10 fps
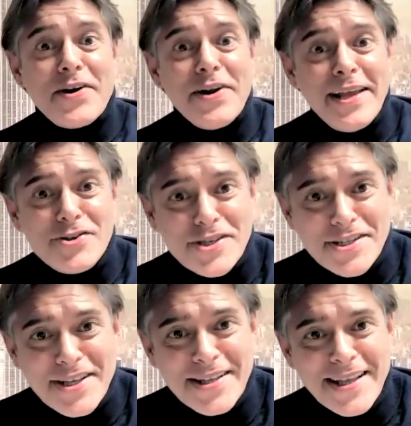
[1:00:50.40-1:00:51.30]
a very
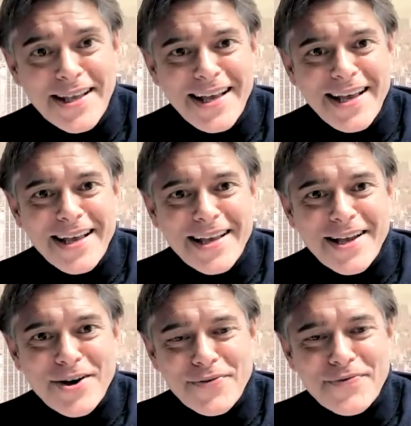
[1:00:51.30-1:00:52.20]
interesting
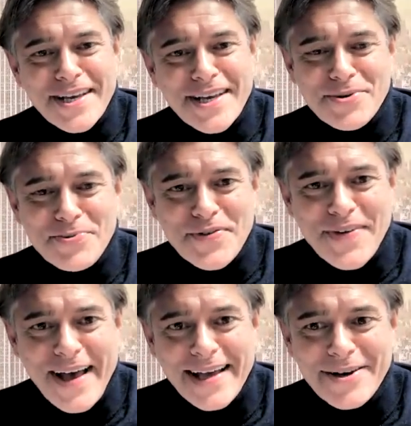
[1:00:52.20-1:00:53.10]
conversation
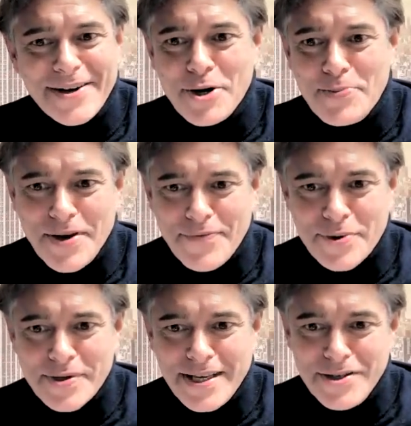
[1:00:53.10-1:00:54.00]
we've had. I hope
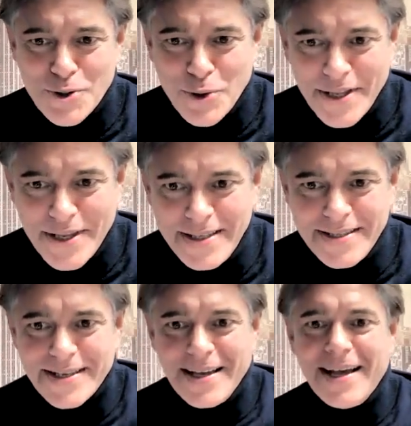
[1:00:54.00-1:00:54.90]
everyone's enjoyed
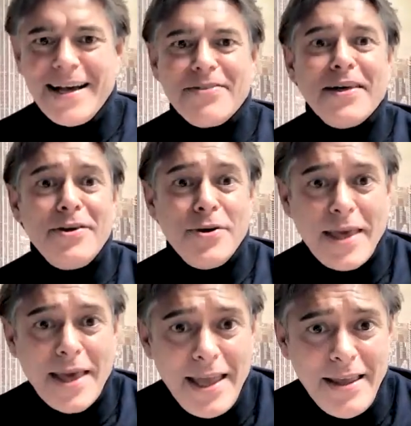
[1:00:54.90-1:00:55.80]
it. Thank you,
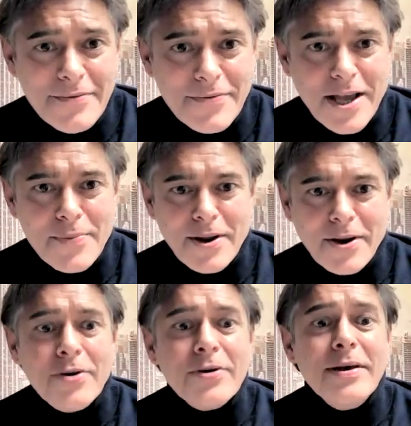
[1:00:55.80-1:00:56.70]
Kay, coming
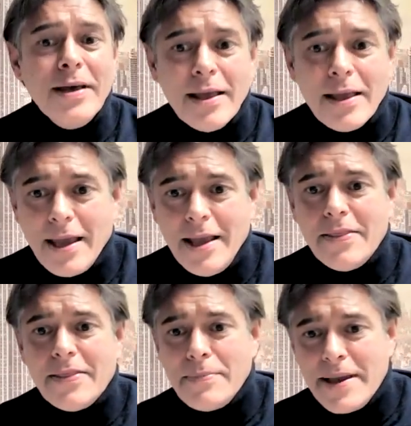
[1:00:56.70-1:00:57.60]
along,
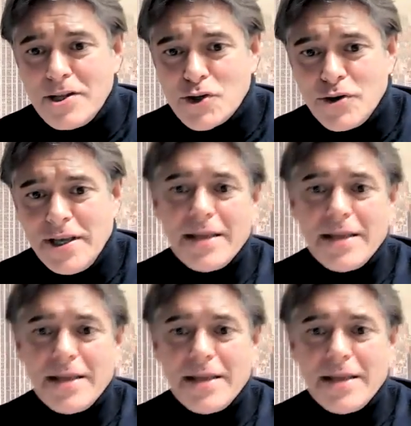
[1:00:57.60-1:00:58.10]
Keith and Maitri